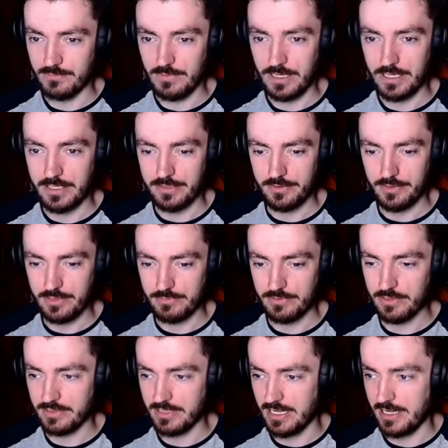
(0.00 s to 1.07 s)
Right, so we've
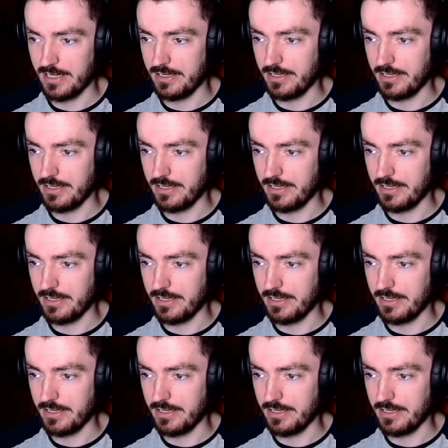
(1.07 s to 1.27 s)
got that.